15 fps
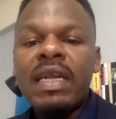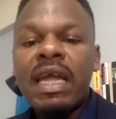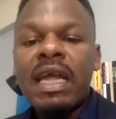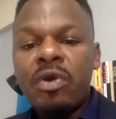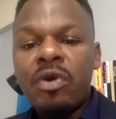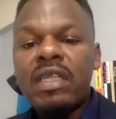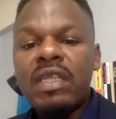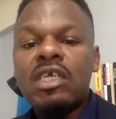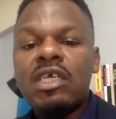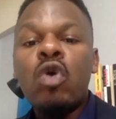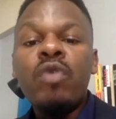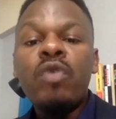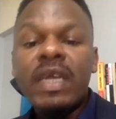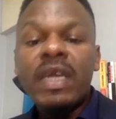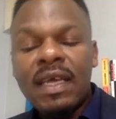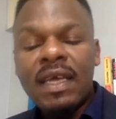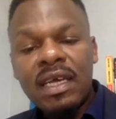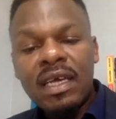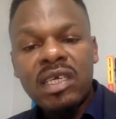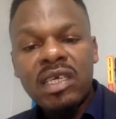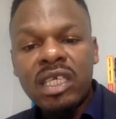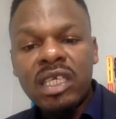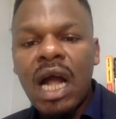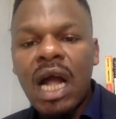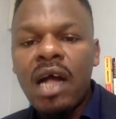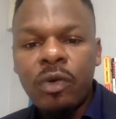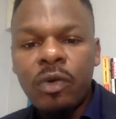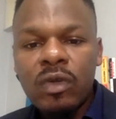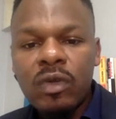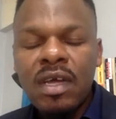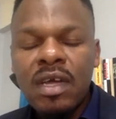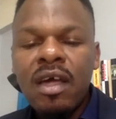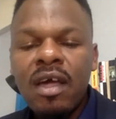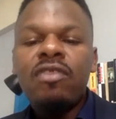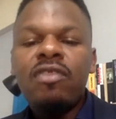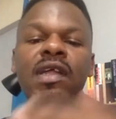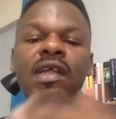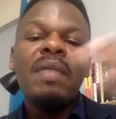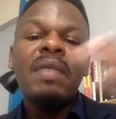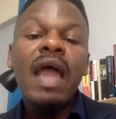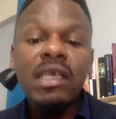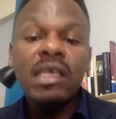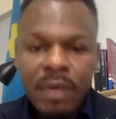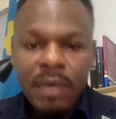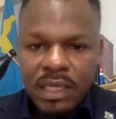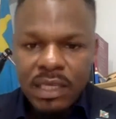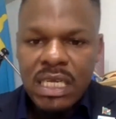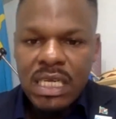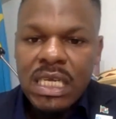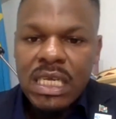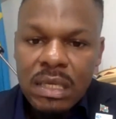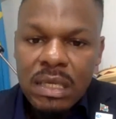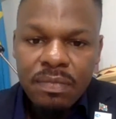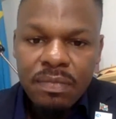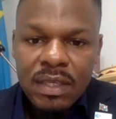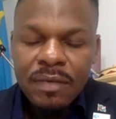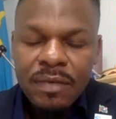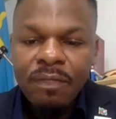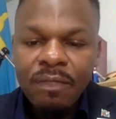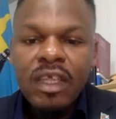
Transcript: direct communication channels to the management teams.